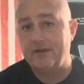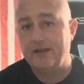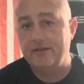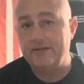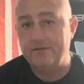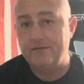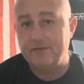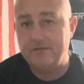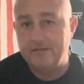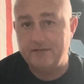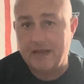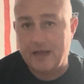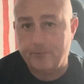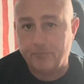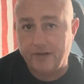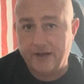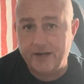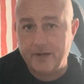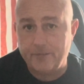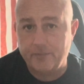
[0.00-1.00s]
And not
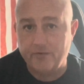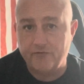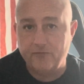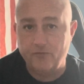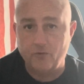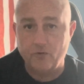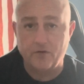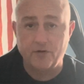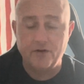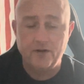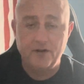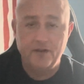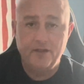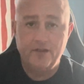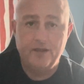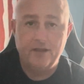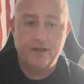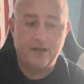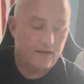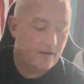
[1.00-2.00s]
playing it before,
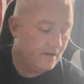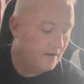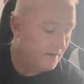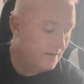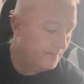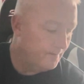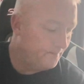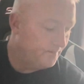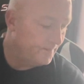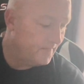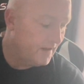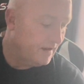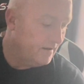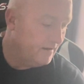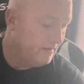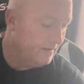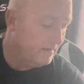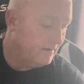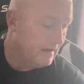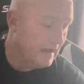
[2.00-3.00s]

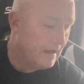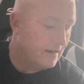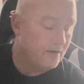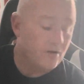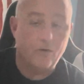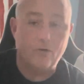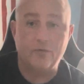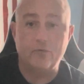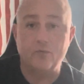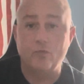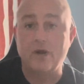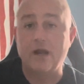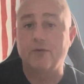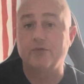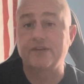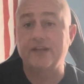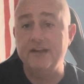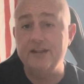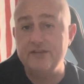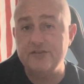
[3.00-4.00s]
and not knowing what I was
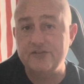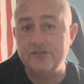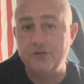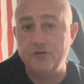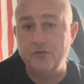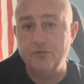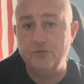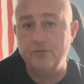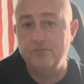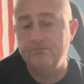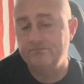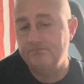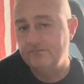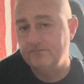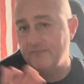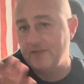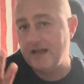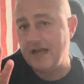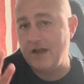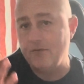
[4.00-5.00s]
getting into,
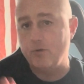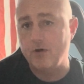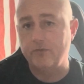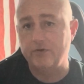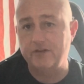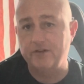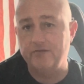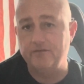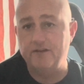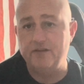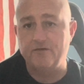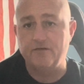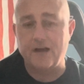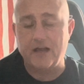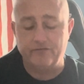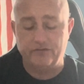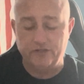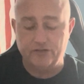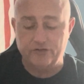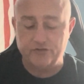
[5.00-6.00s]
I went with the
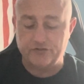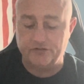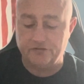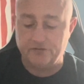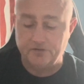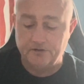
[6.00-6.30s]
V5 edition.